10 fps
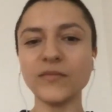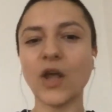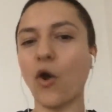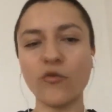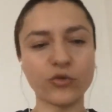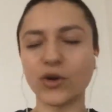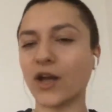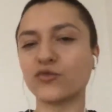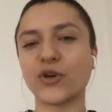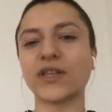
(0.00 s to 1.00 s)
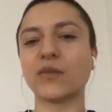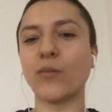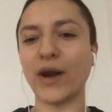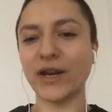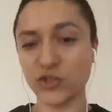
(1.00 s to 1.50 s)
offer a contract that
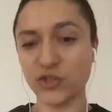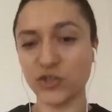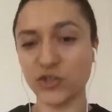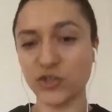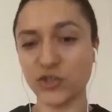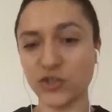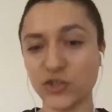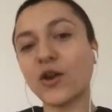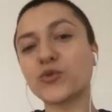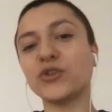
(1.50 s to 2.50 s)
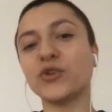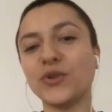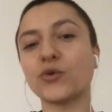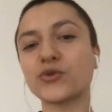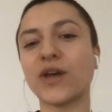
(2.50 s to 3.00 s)
might change? So in the second
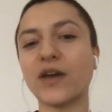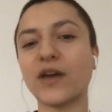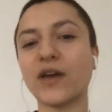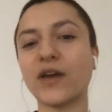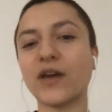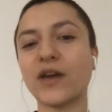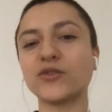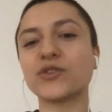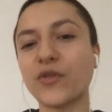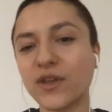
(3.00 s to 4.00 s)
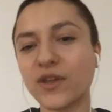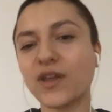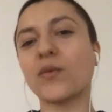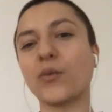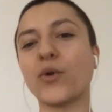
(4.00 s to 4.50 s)
option, you also have to start
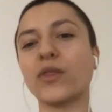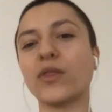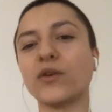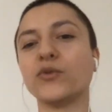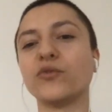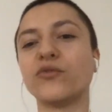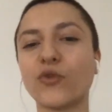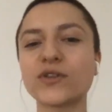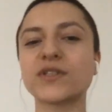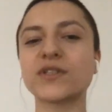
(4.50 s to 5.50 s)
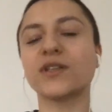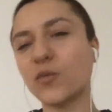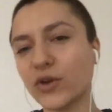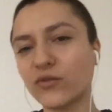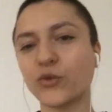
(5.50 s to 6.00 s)
thinking about whether you force
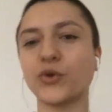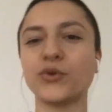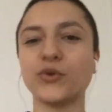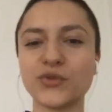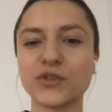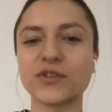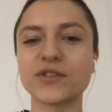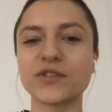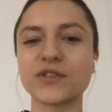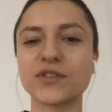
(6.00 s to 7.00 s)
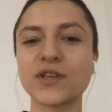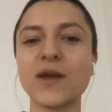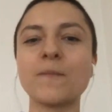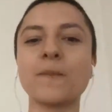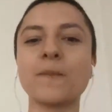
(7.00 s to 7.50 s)
an upgrade for your users,
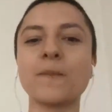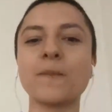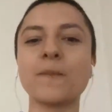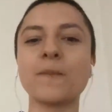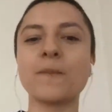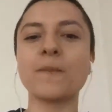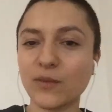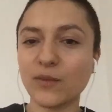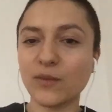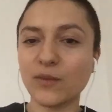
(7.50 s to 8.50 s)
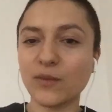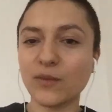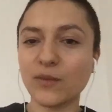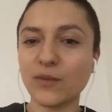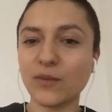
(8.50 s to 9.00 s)
allowing them to
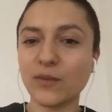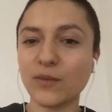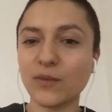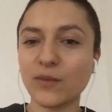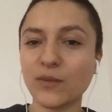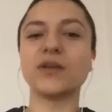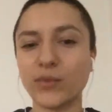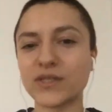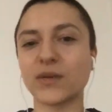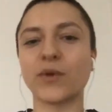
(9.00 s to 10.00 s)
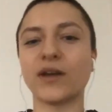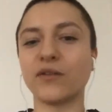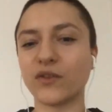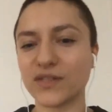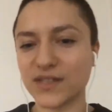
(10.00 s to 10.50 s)
choose, or allowing them to choose and implement some
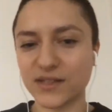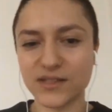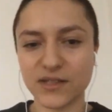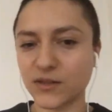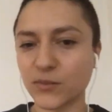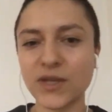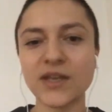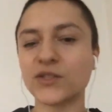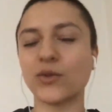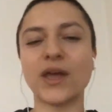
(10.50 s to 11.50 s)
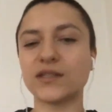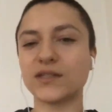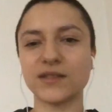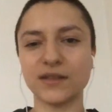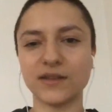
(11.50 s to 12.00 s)
kind of consent system. So
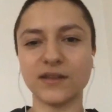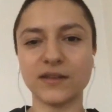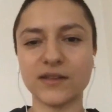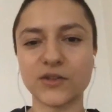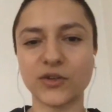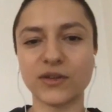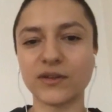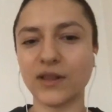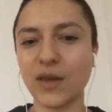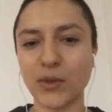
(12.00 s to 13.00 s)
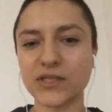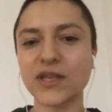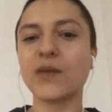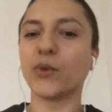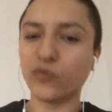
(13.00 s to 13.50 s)
these are the dilemmas.
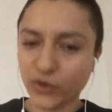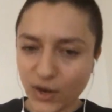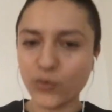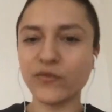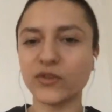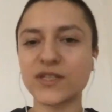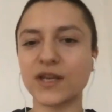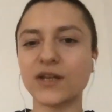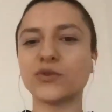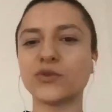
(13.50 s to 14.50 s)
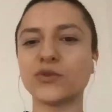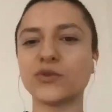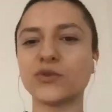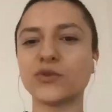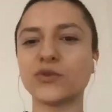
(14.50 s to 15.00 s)
But for now, we've decided to stick
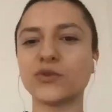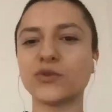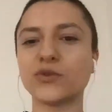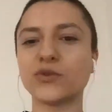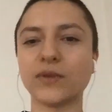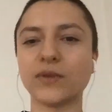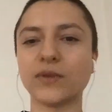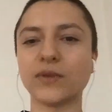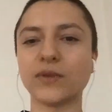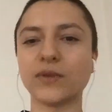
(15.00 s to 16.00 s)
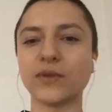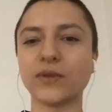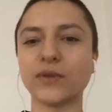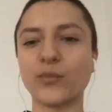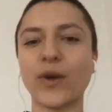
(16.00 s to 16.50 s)
with the simple and
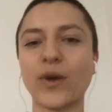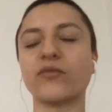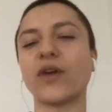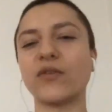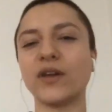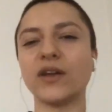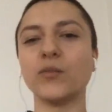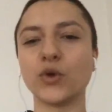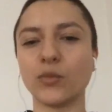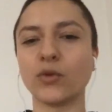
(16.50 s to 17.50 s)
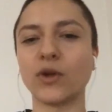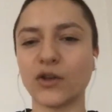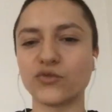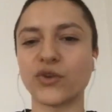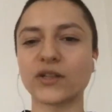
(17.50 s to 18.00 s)
clearer path of having an immutable
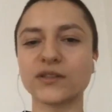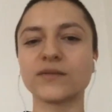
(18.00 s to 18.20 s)
contract.